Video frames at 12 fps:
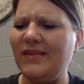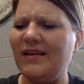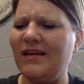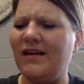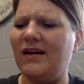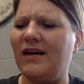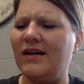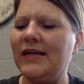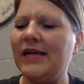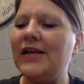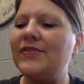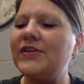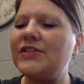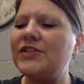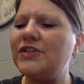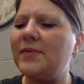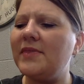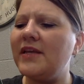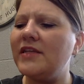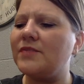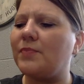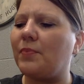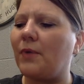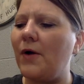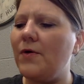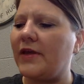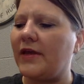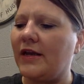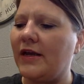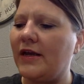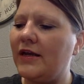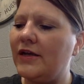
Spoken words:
Ah, this stupid thing is broken.